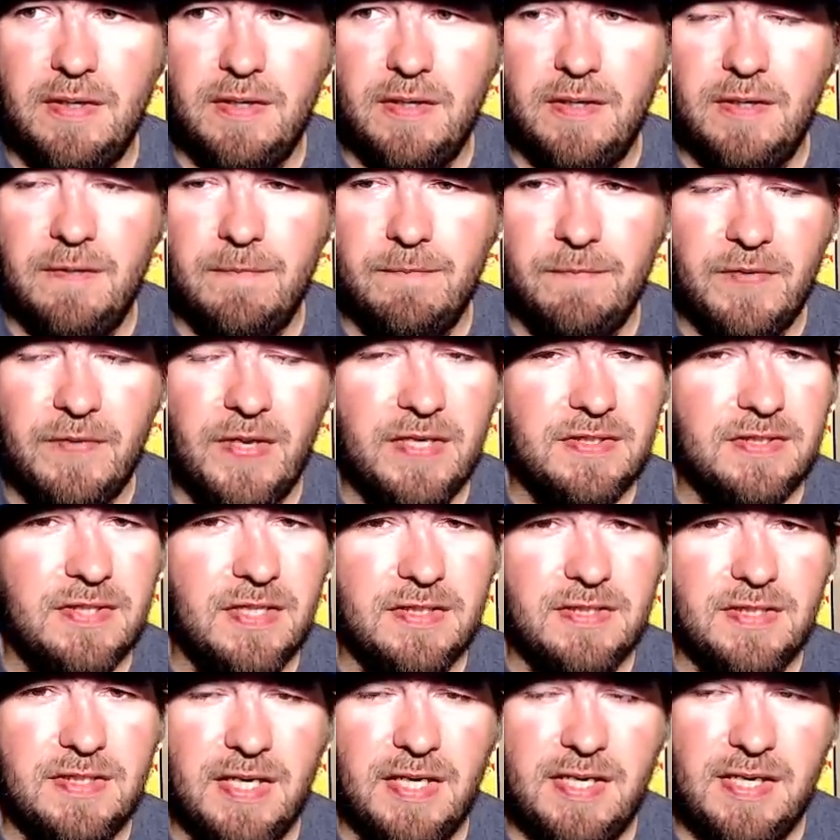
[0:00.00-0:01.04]
That's
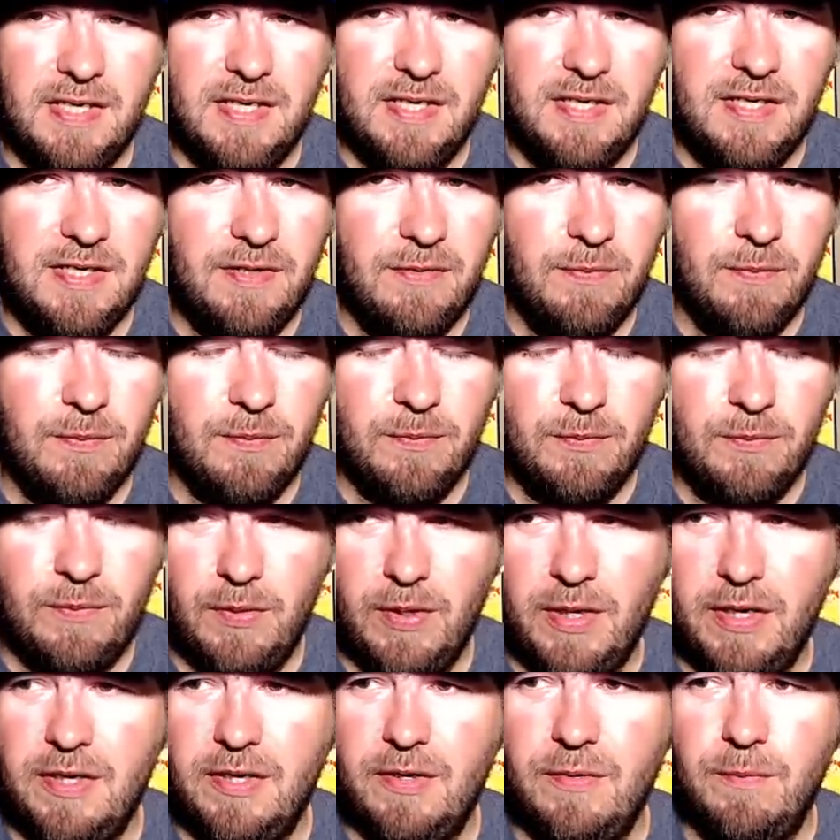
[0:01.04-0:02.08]
not taking any
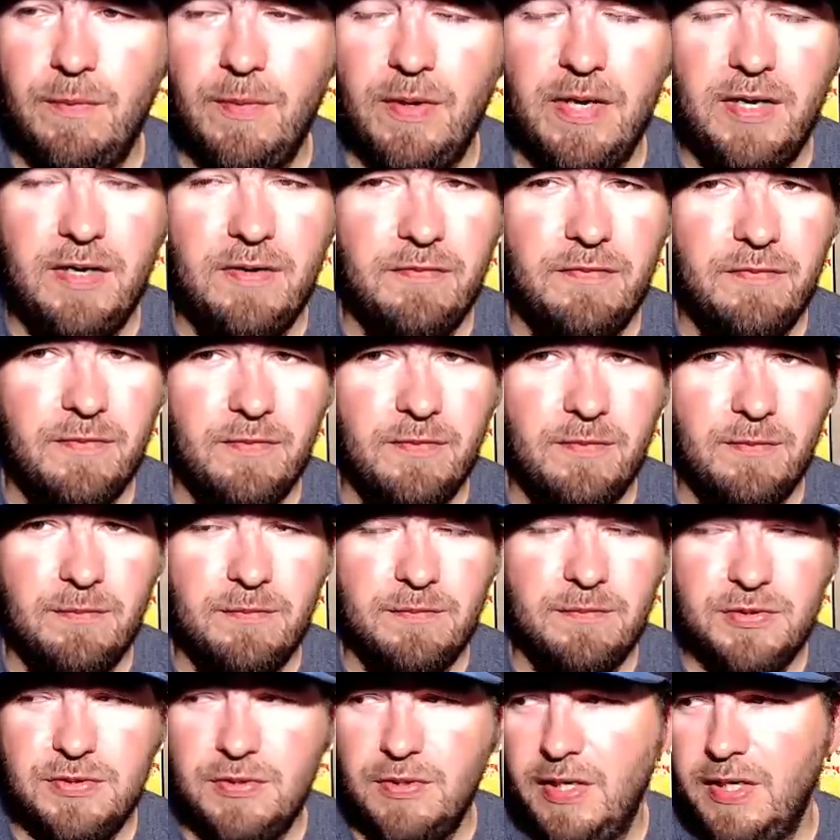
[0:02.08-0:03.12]
credit away
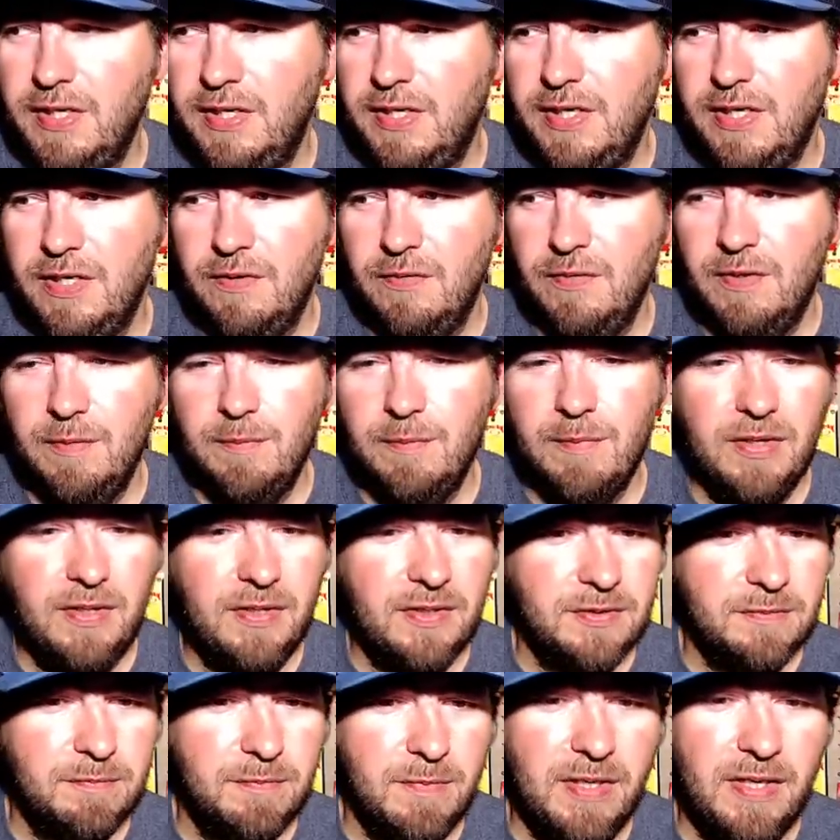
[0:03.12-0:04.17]
from Strike King or anybody,
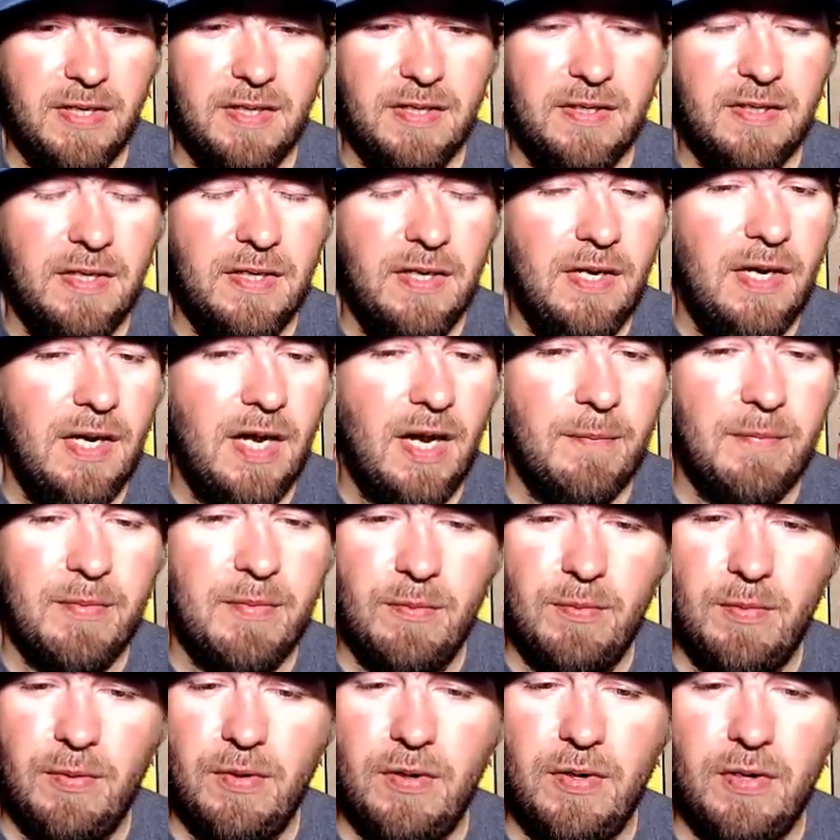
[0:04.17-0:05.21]
because, man, I'll be
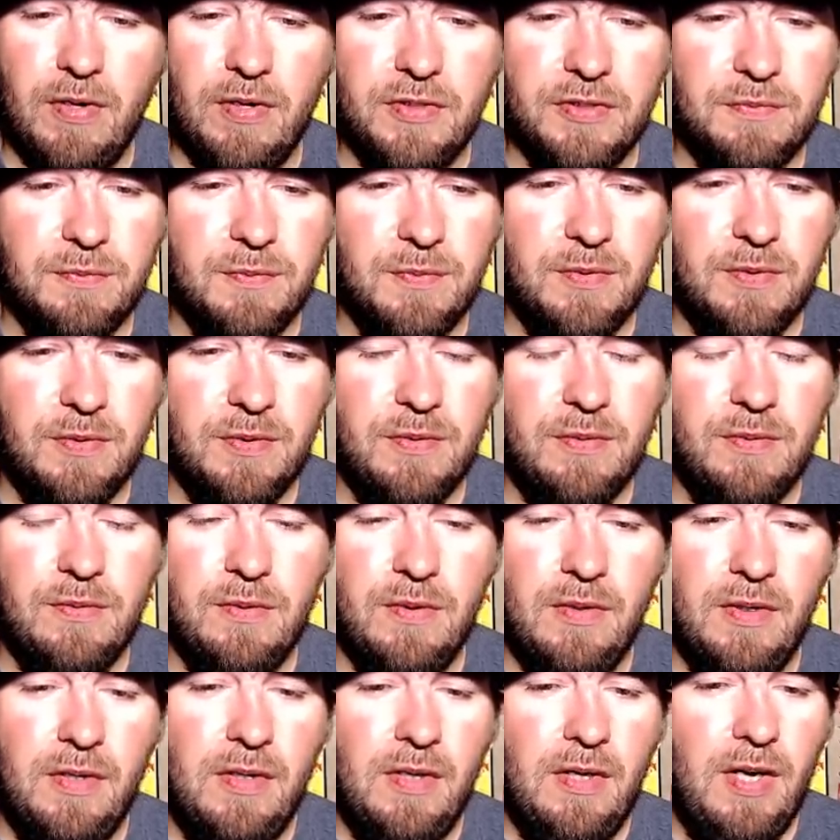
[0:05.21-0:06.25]
real honest with you,
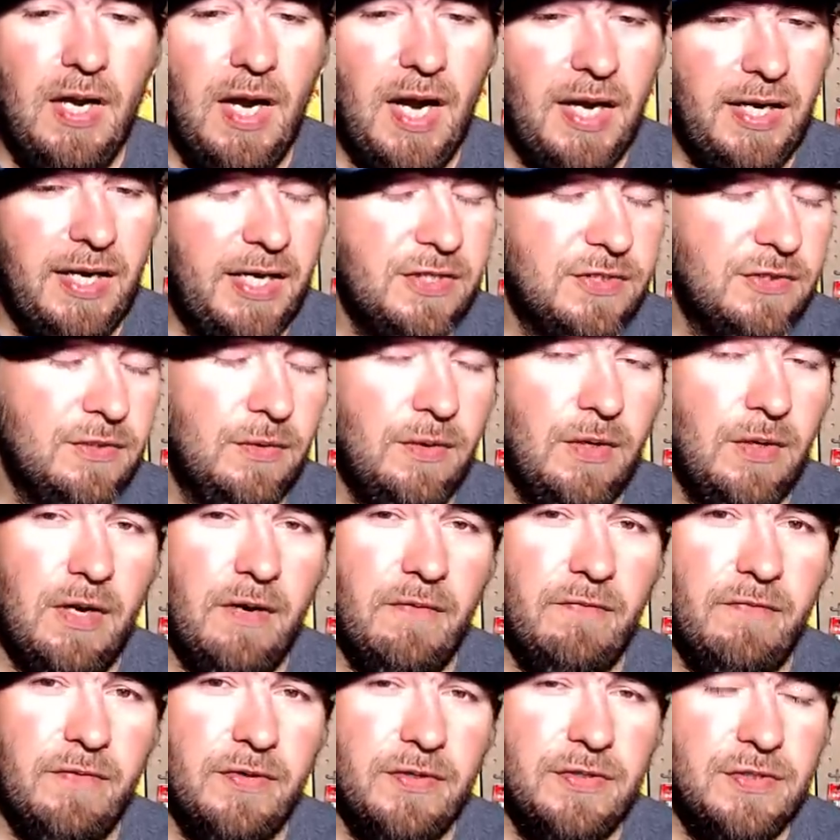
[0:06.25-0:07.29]
I catch a lot
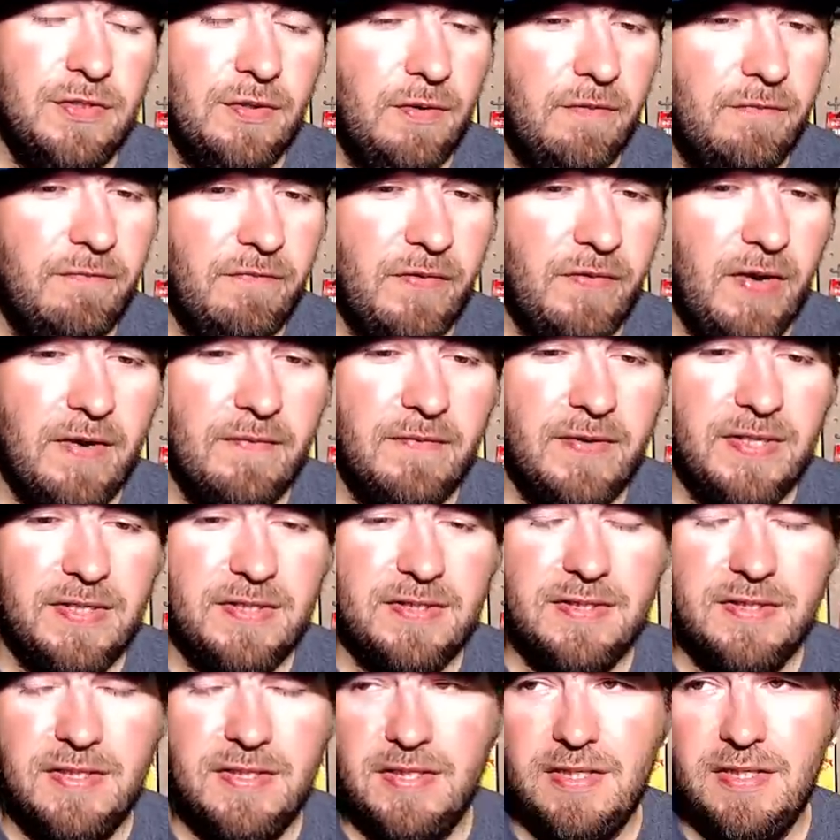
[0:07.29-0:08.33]
of fish on a
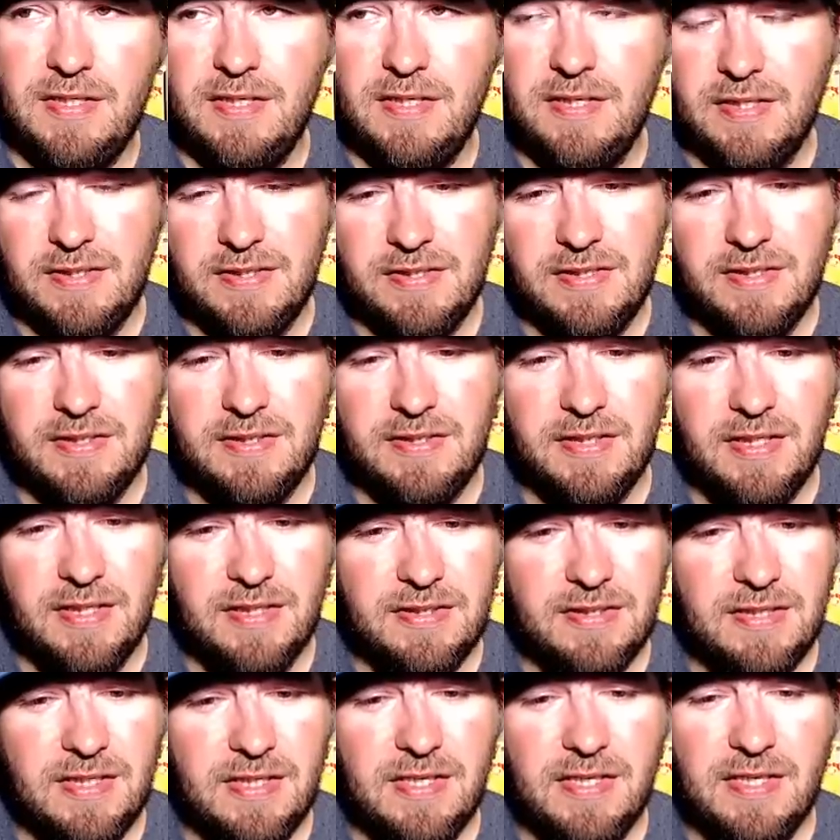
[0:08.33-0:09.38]
5XD and a
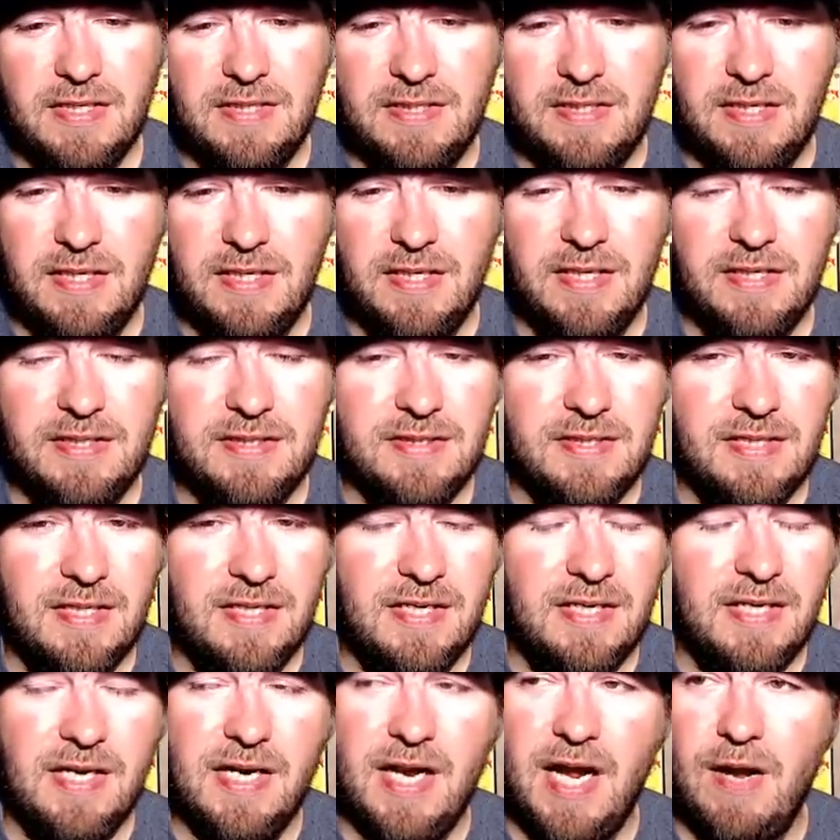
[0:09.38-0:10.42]
6XD and the
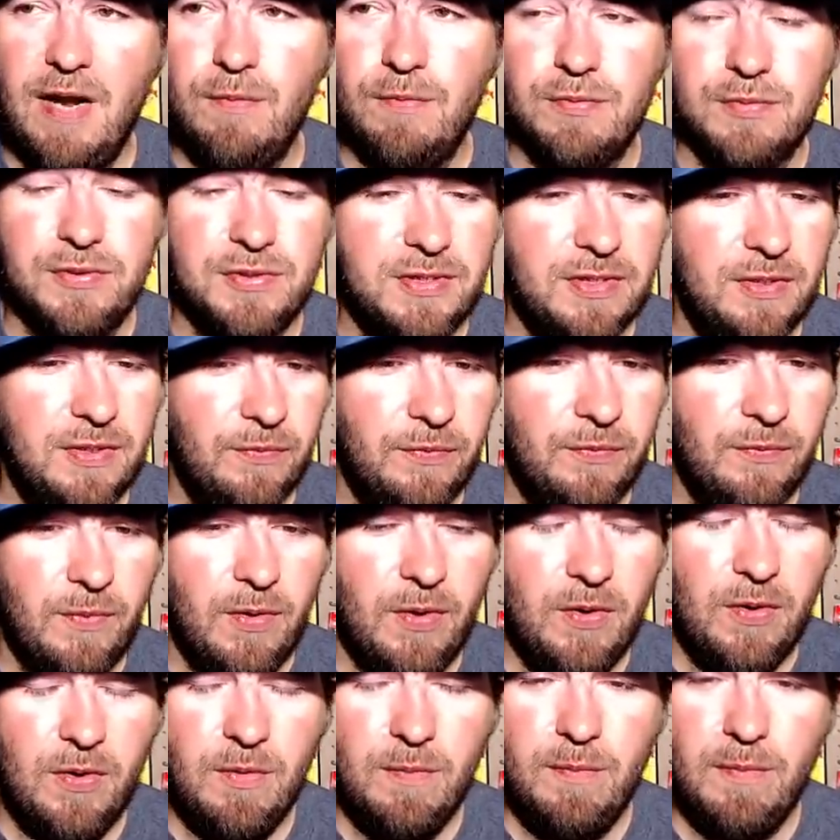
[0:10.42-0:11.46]
10XD, and I will still
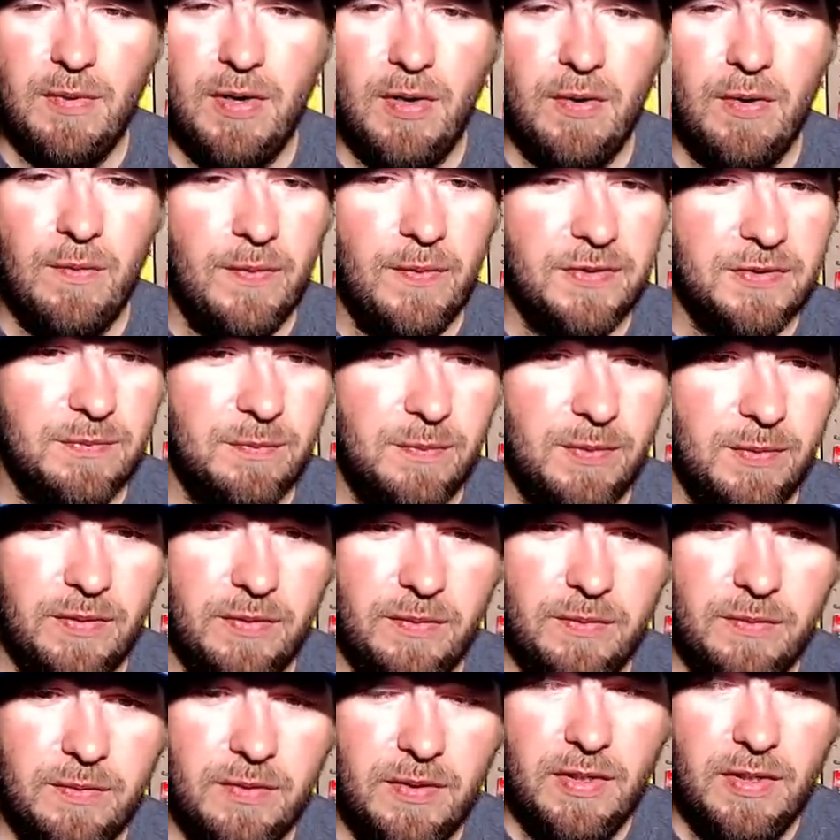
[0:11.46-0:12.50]
throw them, always
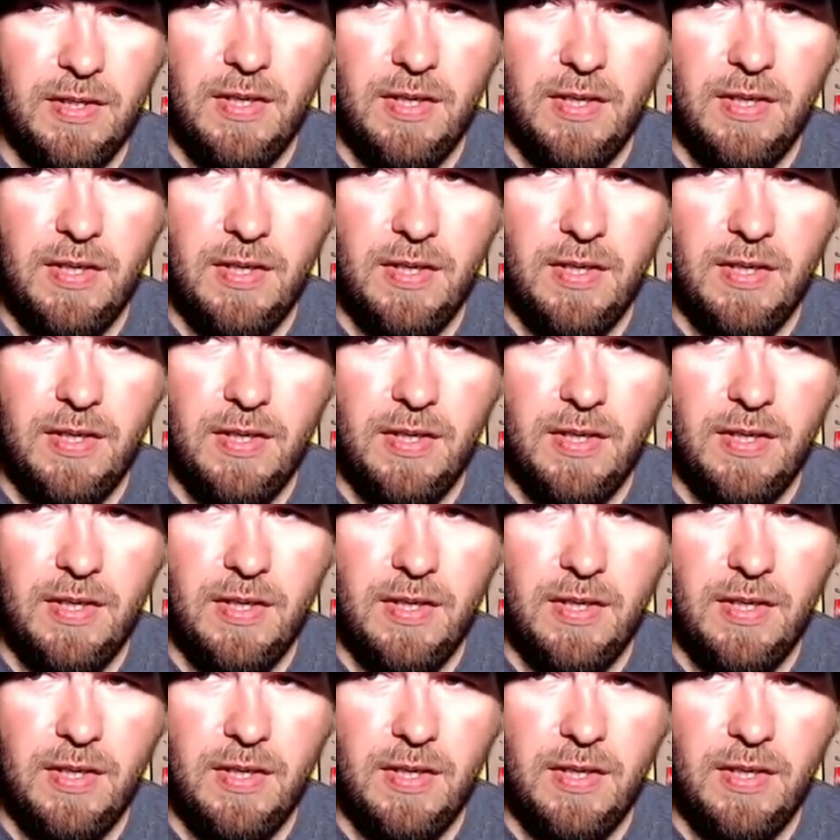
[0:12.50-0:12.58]
will.